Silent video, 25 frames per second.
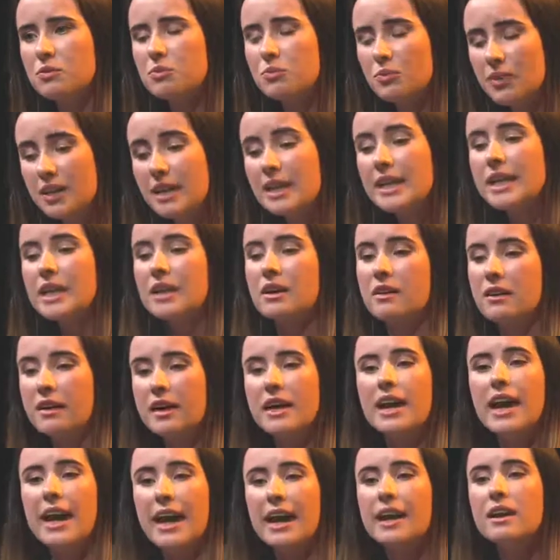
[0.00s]
really
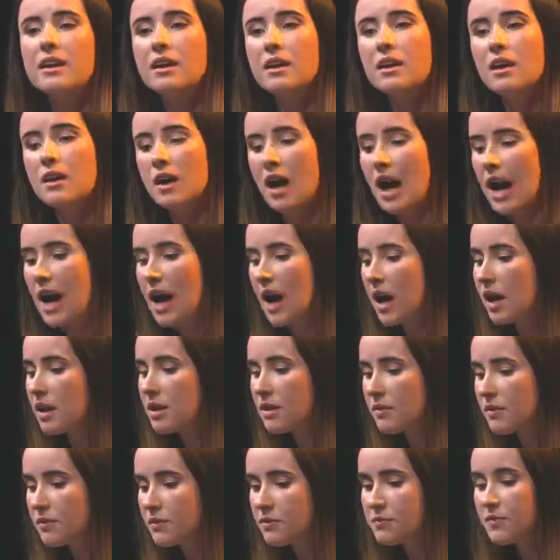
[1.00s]
create
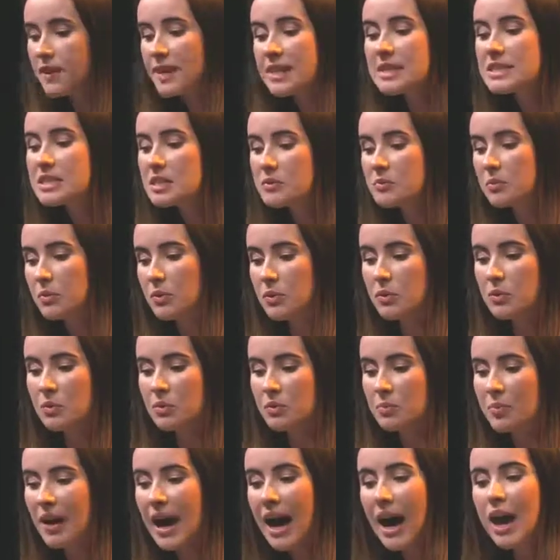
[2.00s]
feasible
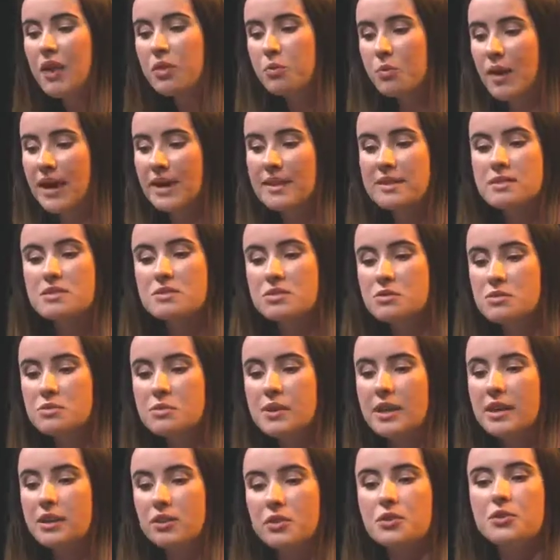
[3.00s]
pathways to
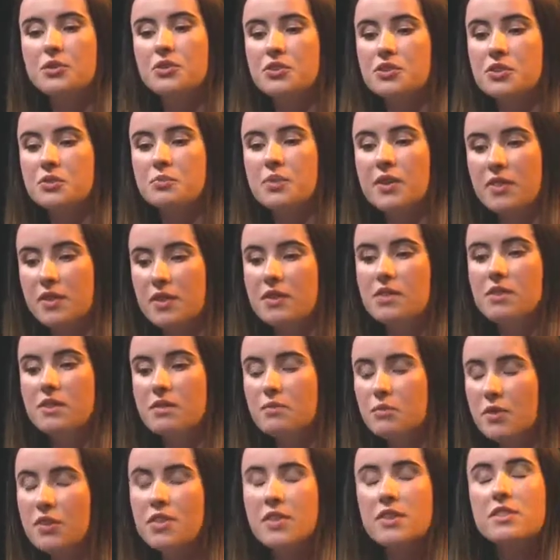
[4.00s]
inclusion
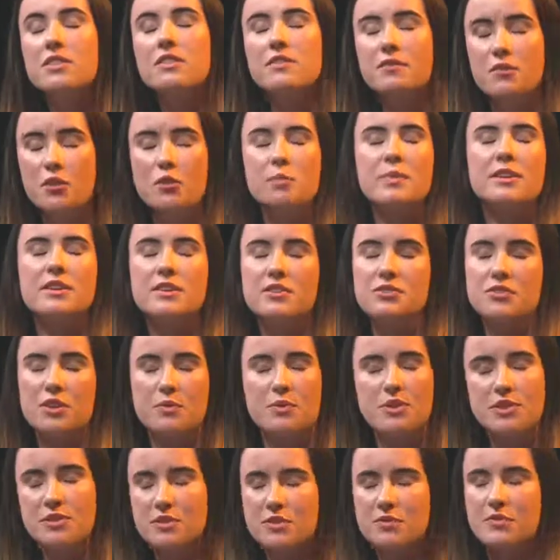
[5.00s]
within the film industry,
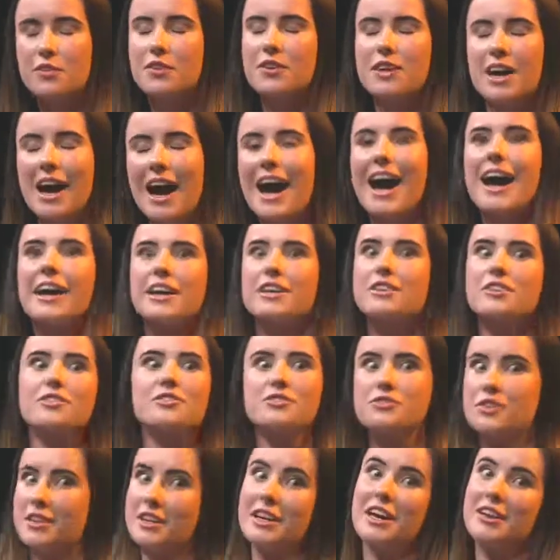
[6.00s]
which is a very hard
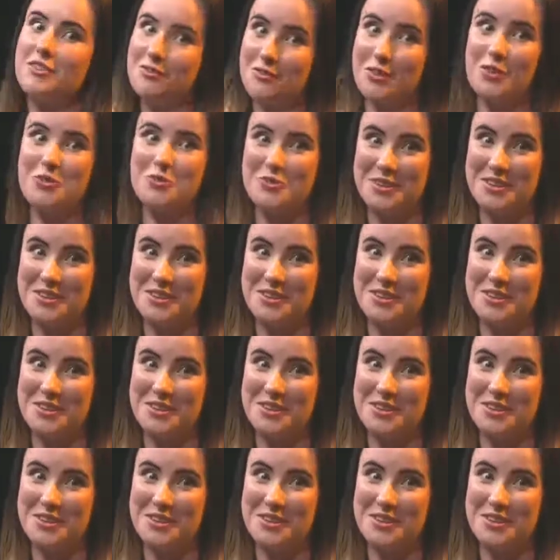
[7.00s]
industry to get involved in.